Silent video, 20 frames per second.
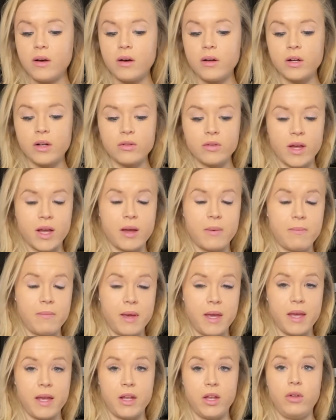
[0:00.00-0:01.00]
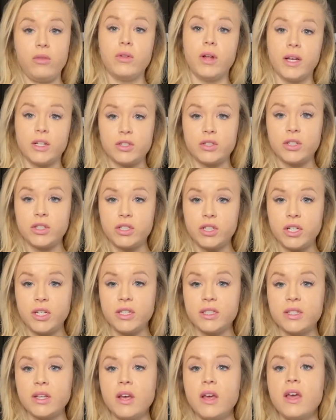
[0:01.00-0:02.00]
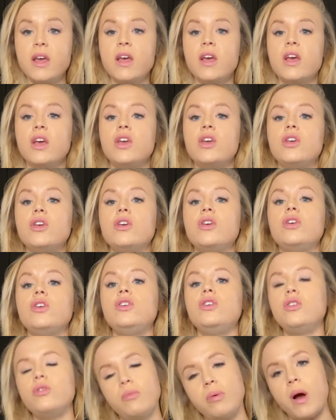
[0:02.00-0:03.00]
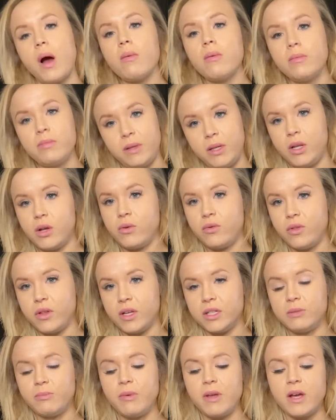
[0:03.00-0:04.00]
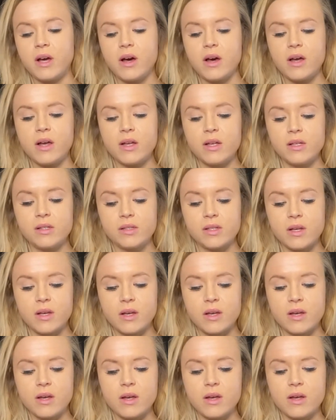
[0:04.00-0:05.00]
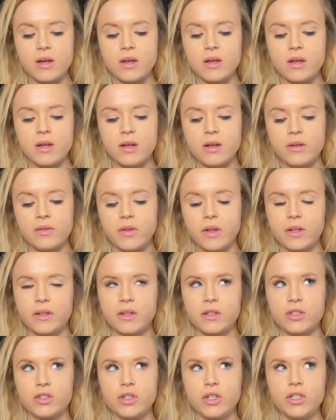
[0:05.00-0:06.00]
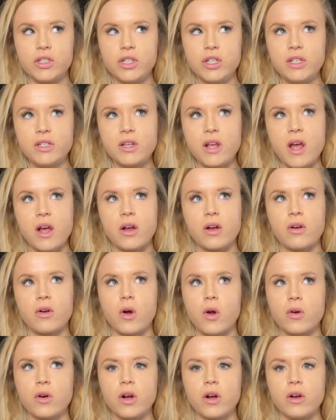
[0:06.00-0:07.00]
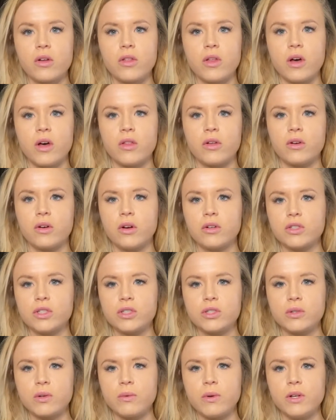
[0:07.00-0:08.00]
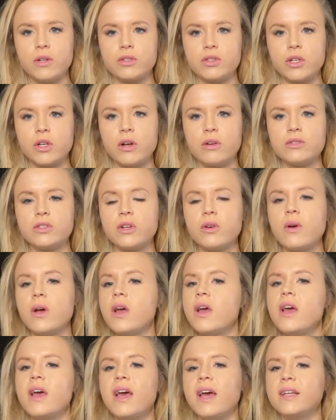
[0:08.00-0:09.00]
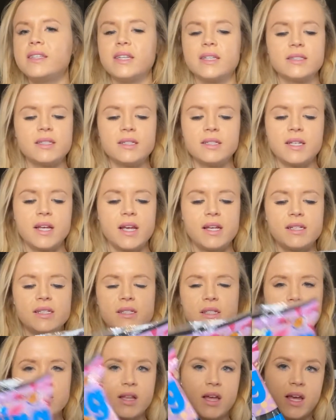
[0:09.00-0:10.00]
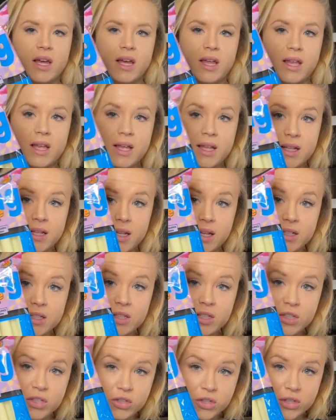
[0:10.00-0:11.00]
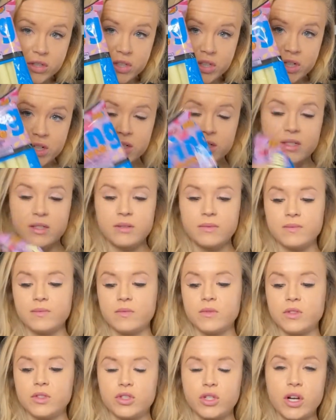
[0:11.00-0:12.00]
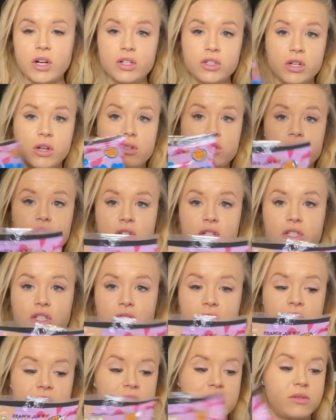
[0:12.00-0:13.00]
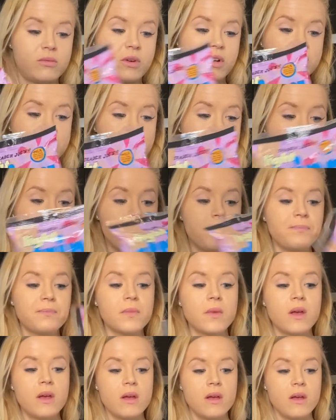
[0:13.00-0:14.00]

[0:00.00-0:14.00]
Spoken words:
are like me and you like string cheese, you probably know this, because like the string cheese at Kroger, the other grocery store we usually go to, it doesn't taste like this string cheese. Trader Joe's string cheese is where it's at.